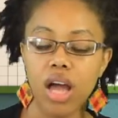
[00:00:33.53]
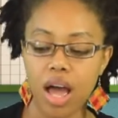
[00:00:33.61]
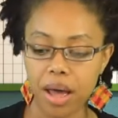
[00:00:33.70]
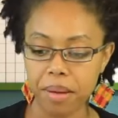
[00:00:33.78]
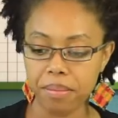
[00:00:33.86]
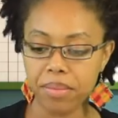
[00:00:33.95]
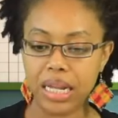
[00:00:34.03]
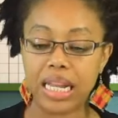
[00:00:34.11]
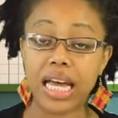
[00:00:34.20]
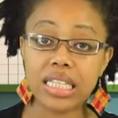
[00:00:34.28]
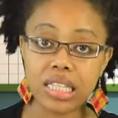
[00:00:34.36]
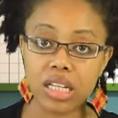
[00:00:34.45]
Um,
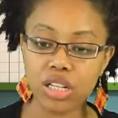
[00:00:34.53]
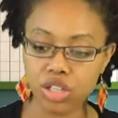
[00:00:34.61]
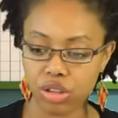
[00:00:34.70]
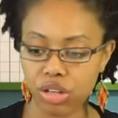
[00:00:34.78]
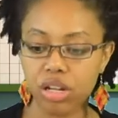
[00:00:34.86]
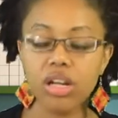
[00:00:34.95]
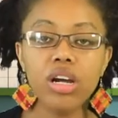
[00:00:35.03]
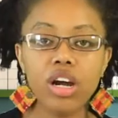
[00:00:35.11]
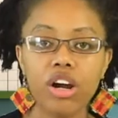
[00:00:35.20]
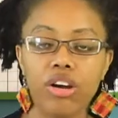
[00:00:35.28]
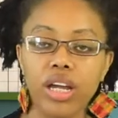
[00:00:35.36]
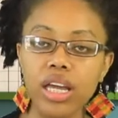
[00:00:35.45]
lessons of the
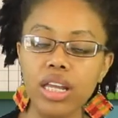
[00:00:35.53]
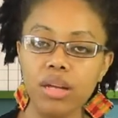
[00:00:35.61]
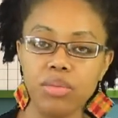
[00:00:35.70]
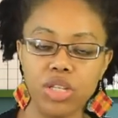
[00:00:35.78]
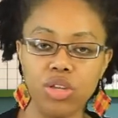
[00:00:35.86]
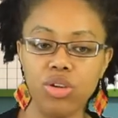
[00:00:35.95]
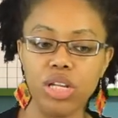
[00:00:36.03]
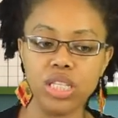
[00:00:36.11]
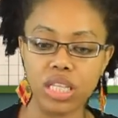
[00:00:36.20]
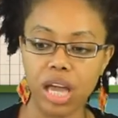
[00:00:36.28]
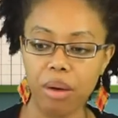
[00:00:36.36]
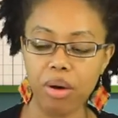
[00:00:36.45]
curriculum so you can
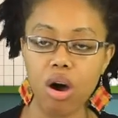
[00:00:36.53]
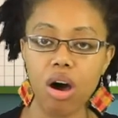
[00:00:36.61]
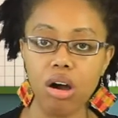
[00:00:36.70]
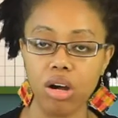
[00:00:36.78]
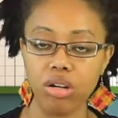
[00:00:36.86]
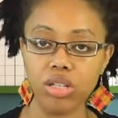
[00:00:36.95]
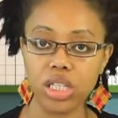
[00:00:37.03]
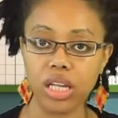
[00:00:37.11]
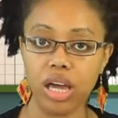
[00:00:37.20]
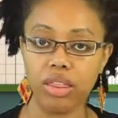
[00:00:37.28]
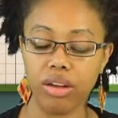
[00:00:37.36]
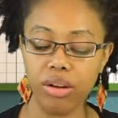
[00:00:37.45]
see how it all goes
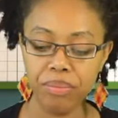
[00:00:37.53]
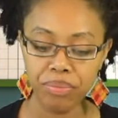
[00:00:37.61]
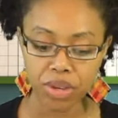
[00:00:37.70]
together.